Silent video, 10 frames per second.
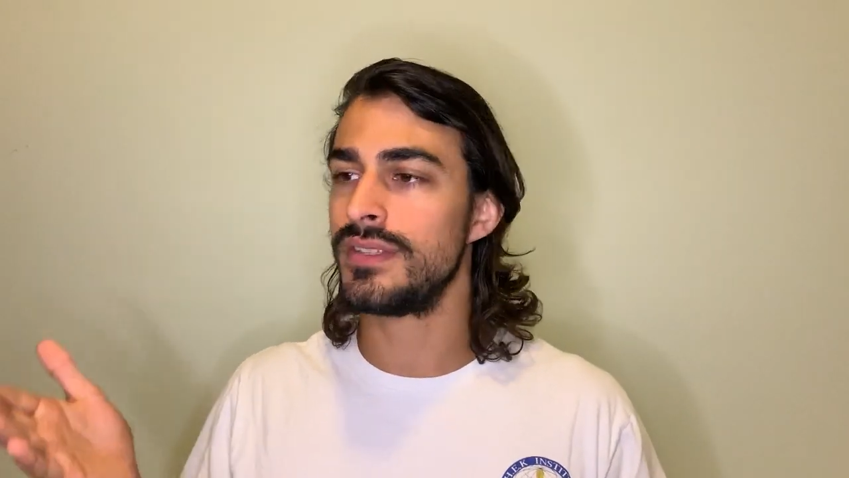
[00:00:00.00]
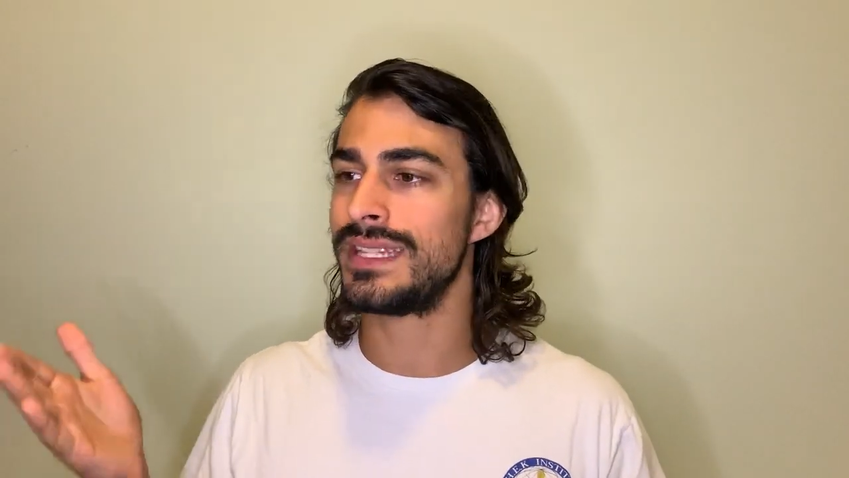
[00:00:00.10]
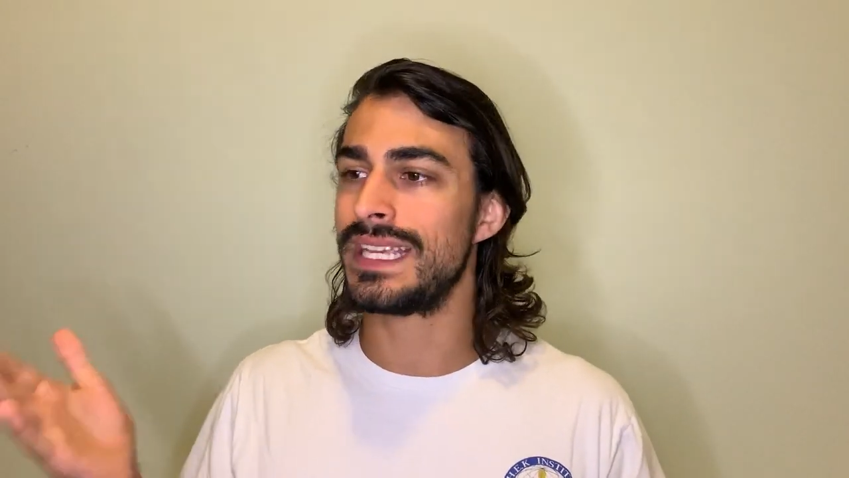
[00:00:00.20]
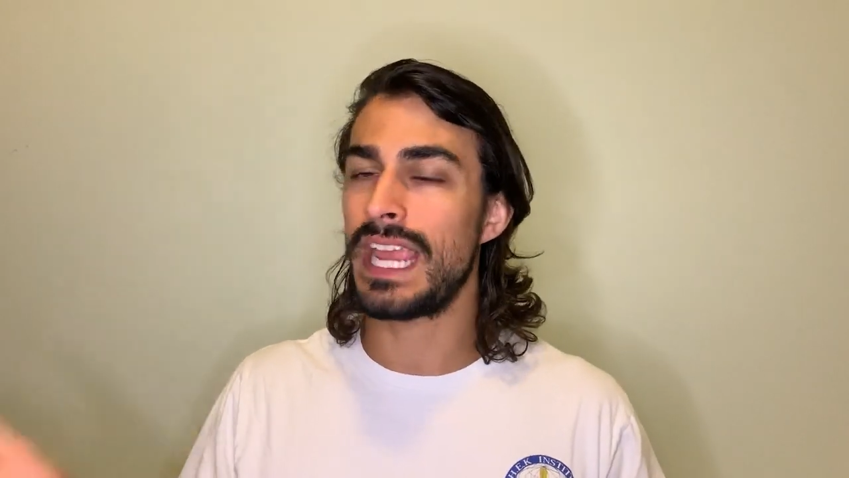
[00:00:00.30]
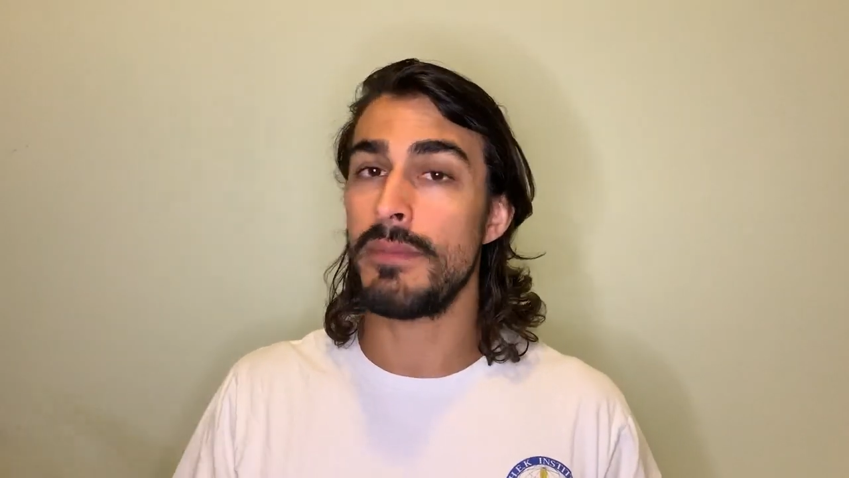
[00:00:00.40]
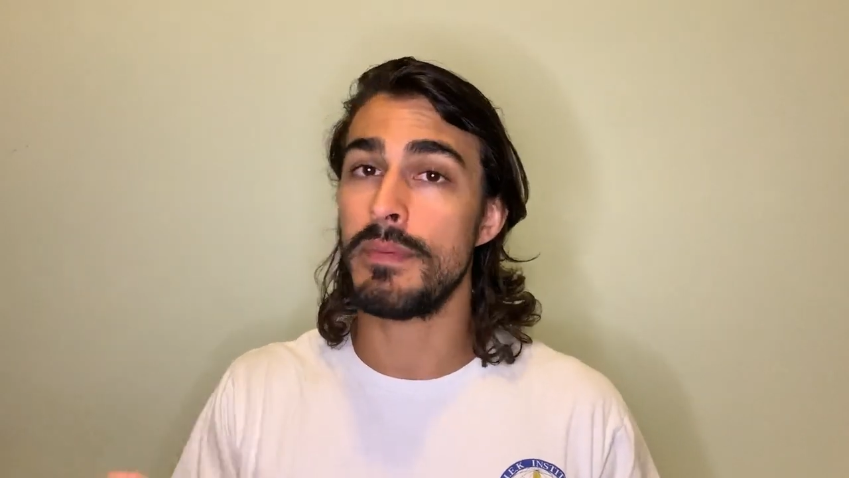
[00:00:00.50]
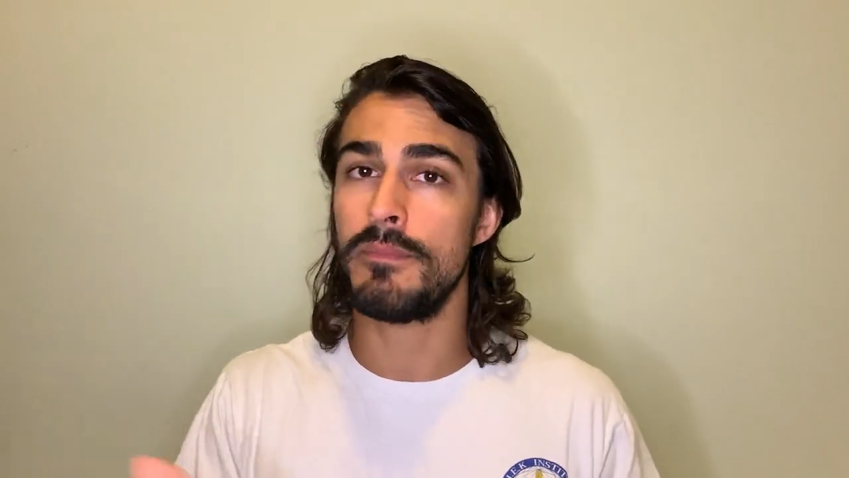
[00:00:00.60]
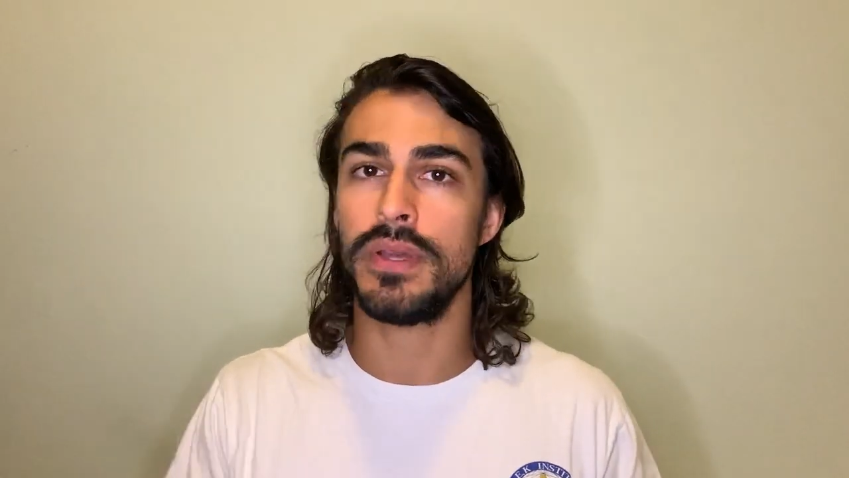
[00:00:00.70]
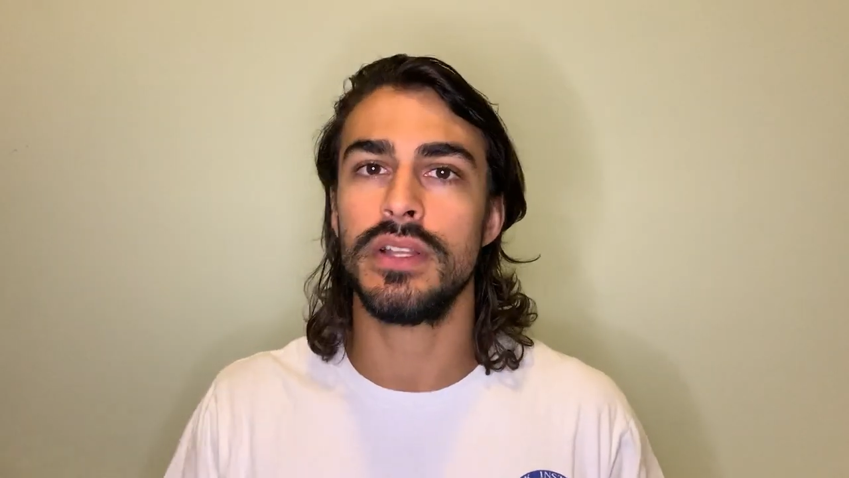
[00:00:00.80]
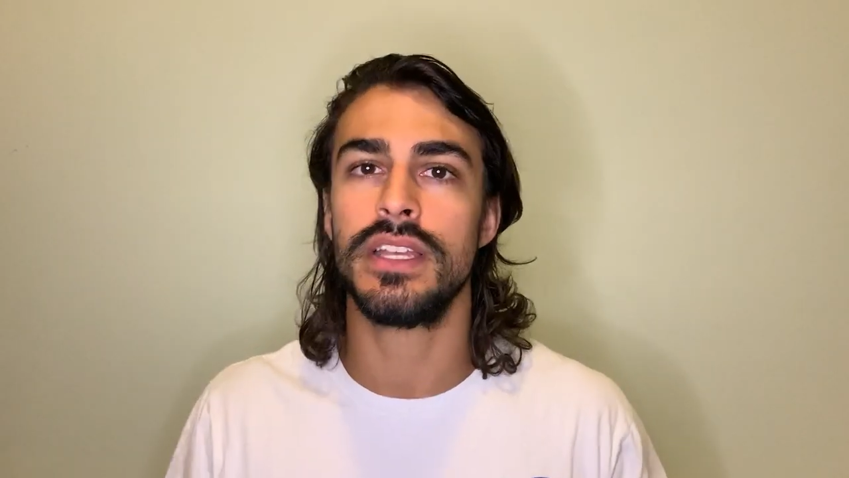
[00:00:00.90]
the
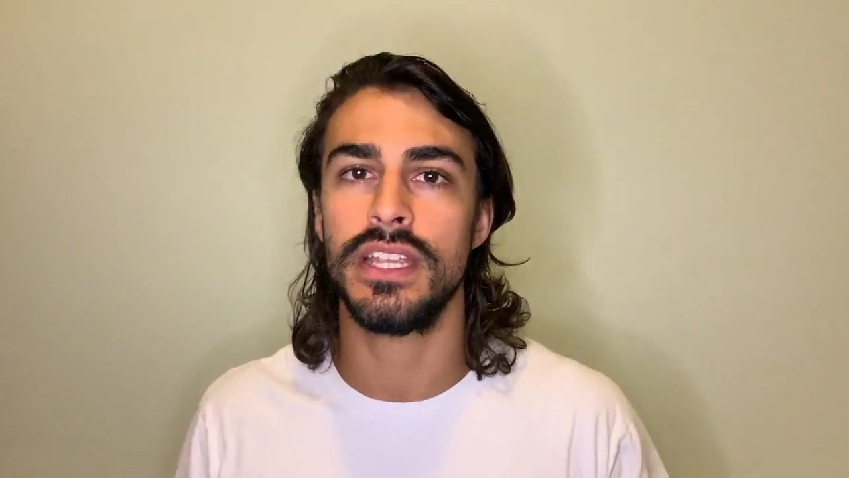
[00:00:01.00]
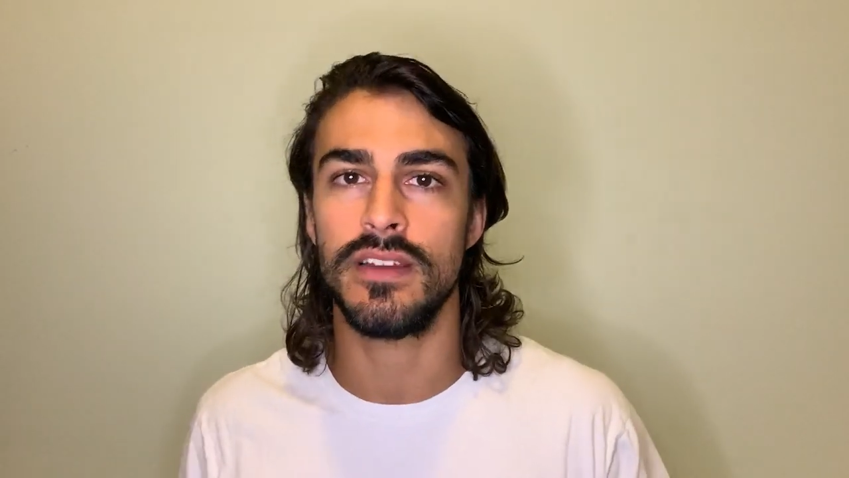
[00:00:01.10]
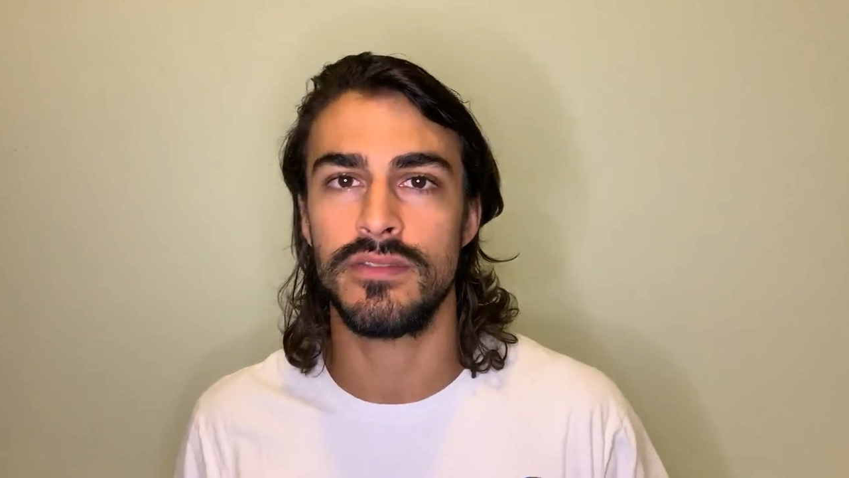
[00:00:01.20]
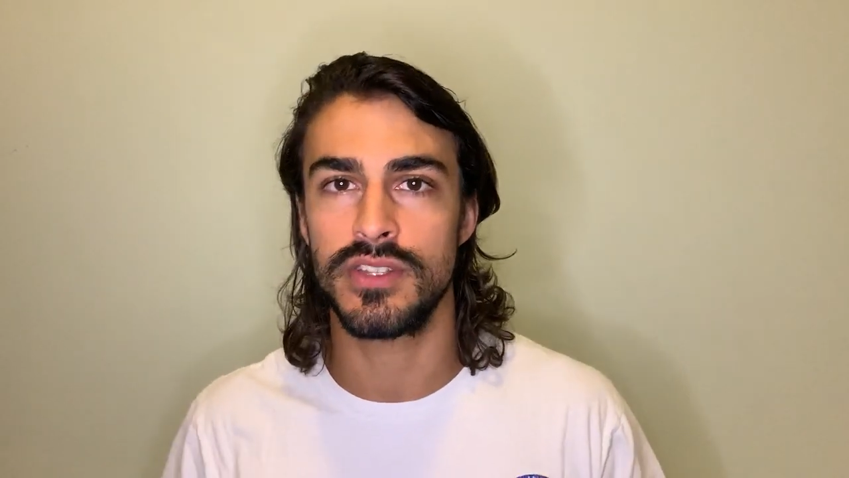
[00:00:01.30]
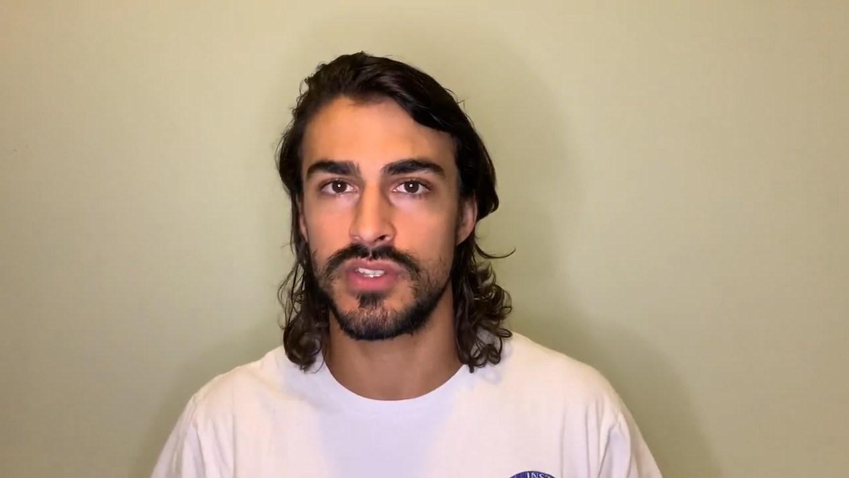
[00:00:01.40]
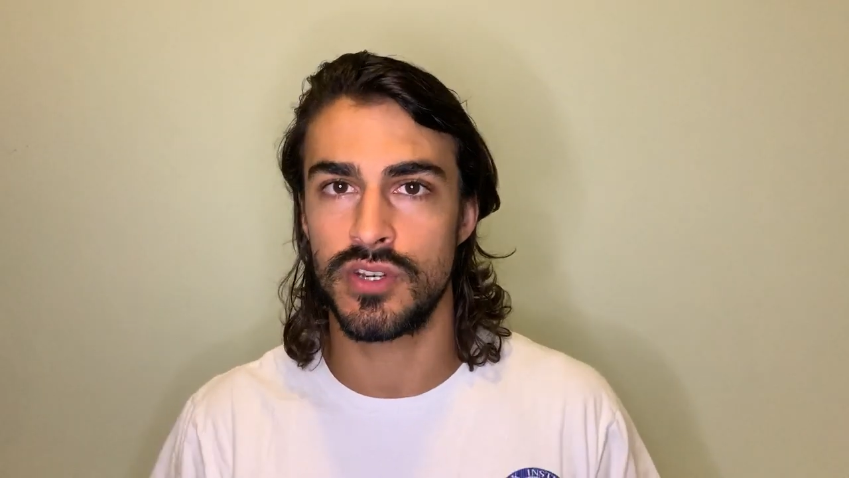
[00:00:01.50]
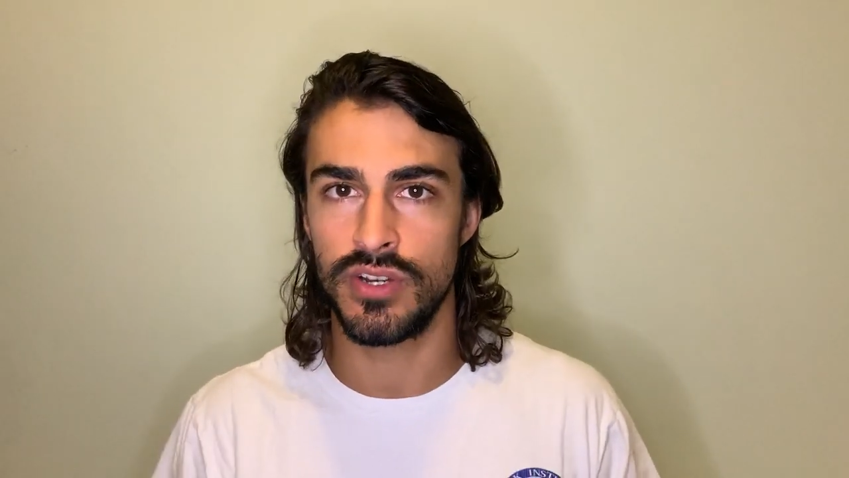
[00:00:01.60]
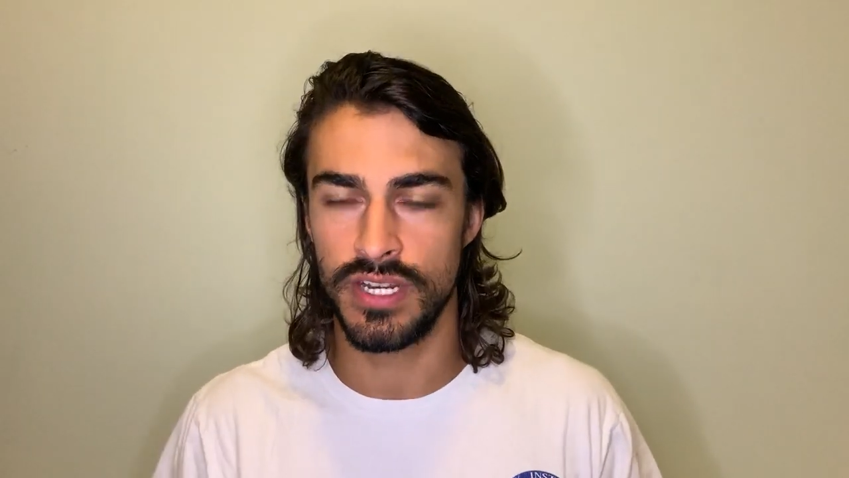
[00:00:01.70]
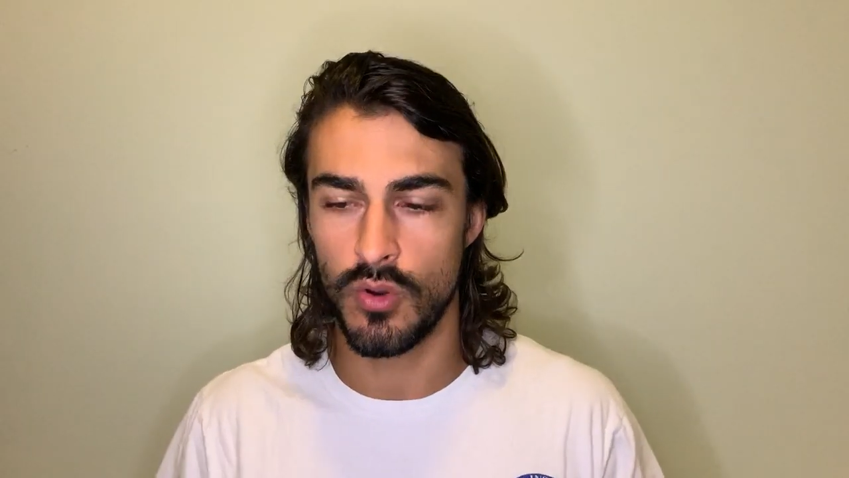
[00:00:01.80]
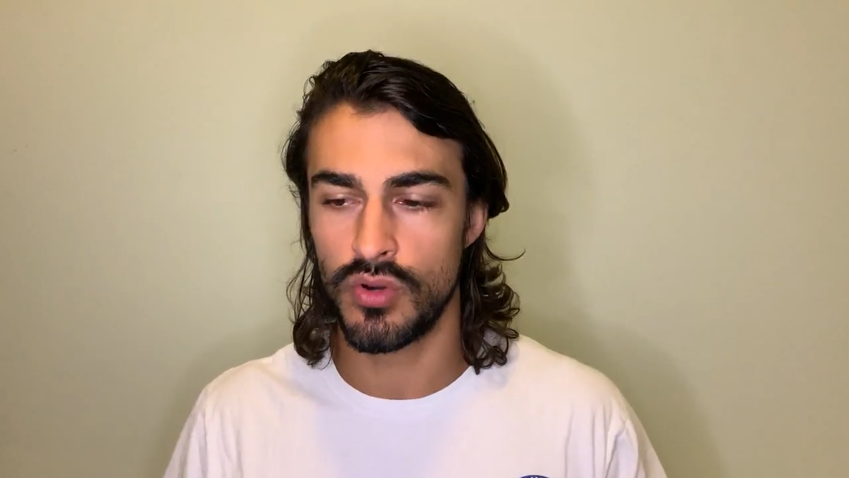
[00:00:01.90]
capability of discerning